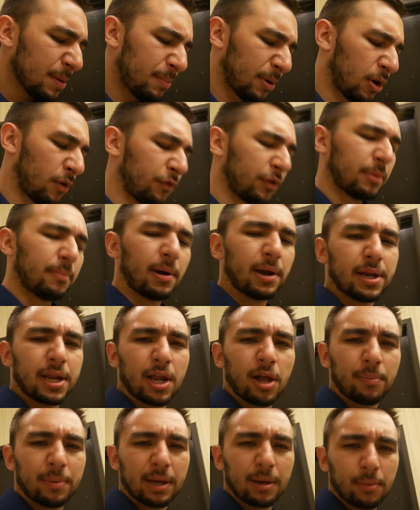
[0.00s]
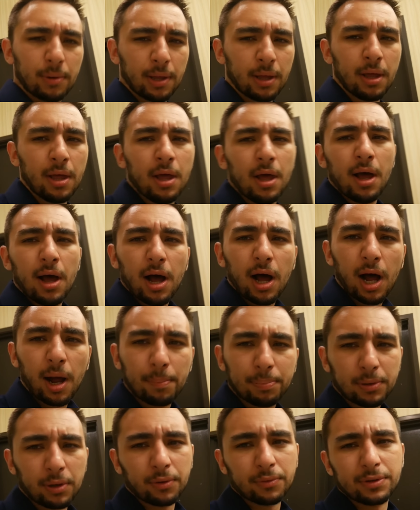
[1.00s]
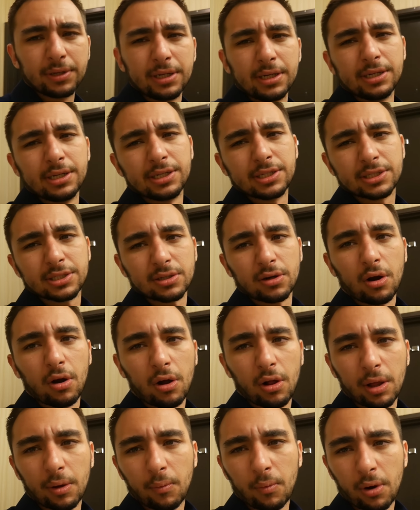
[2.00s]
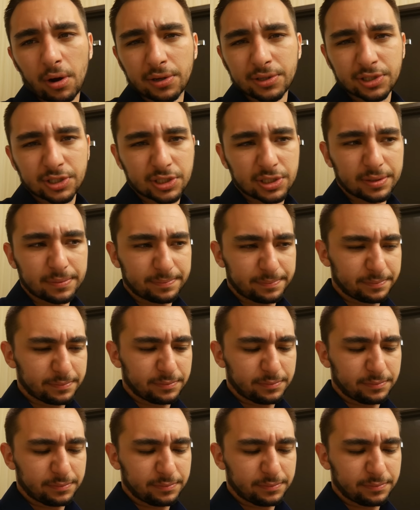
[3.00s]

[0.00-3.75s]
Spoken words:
But hopefully Monday I'll be able to upload these all at once.